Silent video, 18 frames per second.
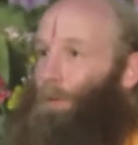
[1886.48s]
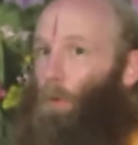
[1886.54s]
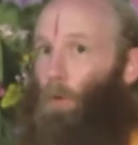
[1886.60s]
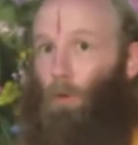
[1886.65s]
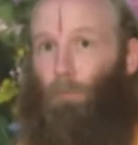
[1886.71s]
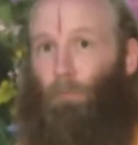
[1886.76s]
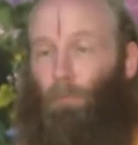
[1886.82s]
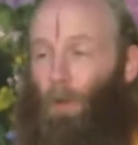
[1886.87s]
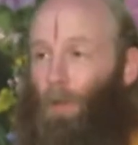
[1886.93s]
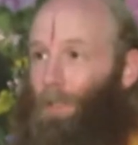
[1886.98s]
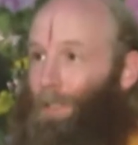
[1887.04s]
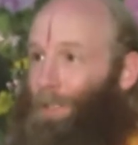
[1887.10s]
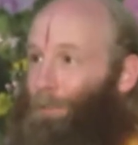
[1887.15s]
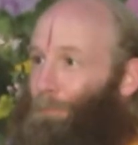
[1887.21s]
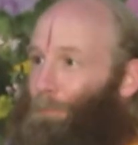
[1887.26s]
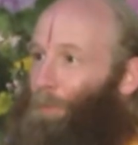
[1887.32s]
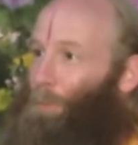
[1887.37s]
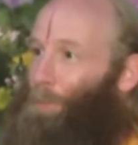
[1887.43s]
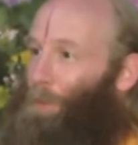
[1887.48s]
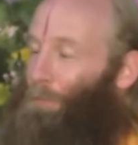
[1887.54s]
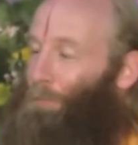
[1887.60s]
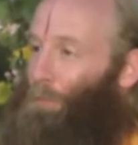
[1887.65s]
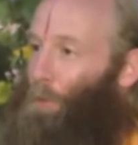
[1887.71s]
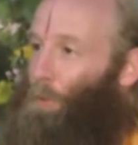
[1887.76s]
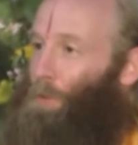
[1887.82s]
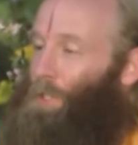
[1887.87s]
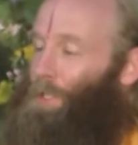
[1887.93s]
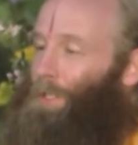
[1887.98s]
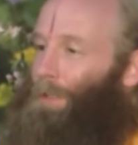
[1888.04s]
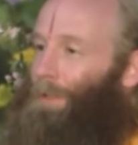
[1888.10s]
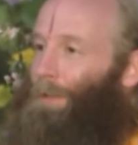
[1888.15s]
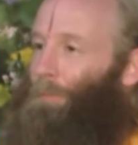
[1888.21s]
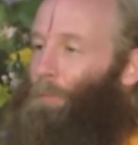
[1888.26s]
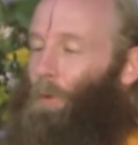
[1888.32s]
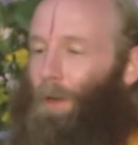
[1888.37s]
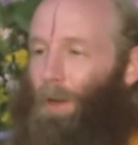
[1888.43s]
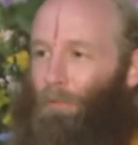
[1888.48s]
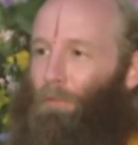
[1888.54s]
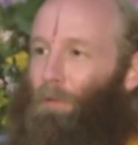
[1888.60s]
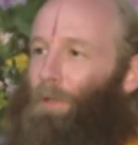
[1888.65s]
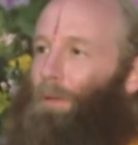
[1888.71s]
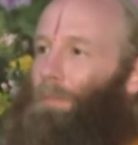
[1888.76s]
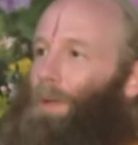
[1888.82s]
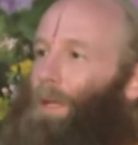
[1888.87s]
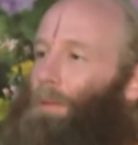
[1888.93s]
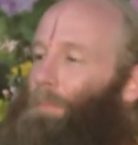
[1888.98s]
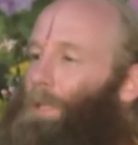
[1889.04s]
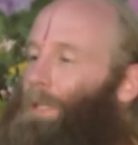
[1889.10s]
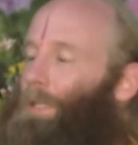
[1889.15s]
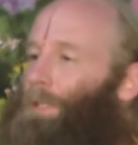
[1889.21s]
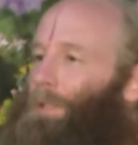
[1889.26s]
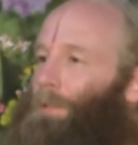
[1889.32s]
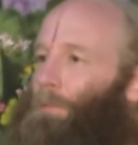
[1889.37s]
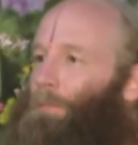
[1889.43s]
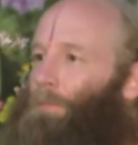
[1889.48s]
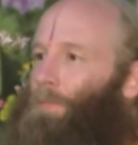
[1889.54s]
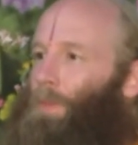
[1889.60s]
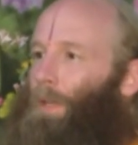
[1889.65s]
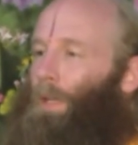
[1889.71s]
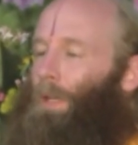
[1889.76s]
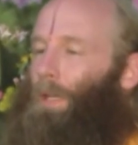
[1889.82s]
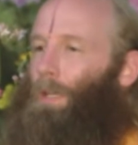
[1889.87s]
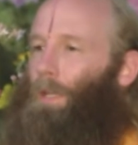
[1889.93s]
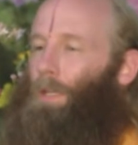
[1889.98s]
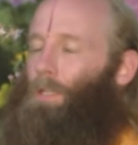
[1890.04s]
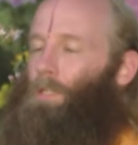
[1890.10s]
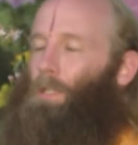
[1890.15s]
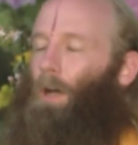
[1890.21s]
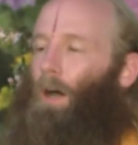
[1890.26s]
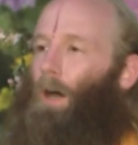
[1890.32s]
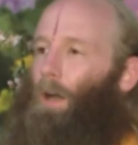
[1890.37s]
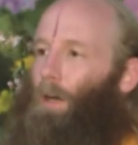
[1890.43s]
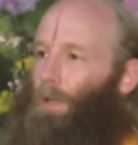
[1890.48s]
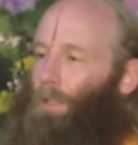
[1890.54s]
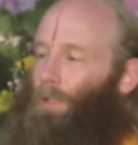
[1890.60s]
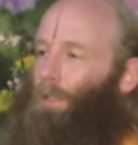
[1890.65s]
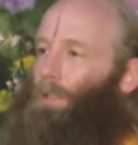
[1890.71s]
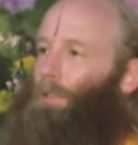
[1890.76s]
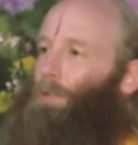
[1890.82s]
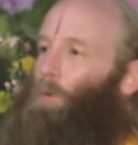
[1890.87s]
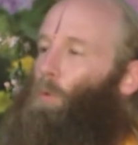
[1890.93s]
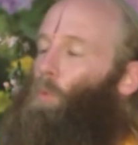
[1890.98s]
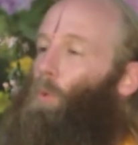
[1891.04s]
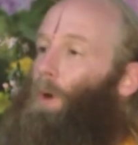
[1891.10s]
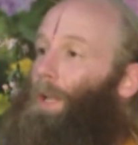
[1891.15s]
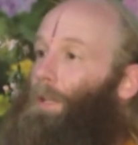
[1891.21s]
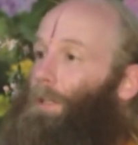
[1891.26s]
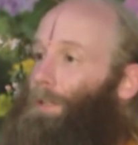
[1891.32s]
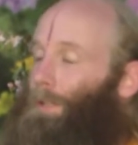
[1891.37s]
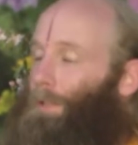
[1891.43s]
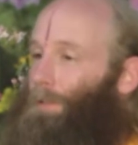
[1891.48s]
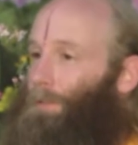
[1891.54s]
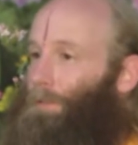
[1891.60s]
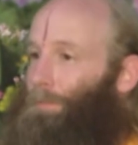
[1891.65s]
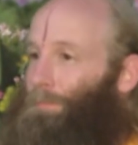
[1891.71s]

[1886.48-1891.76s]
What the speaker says: or falling from devotion, whatever it may be, is arth, wealth.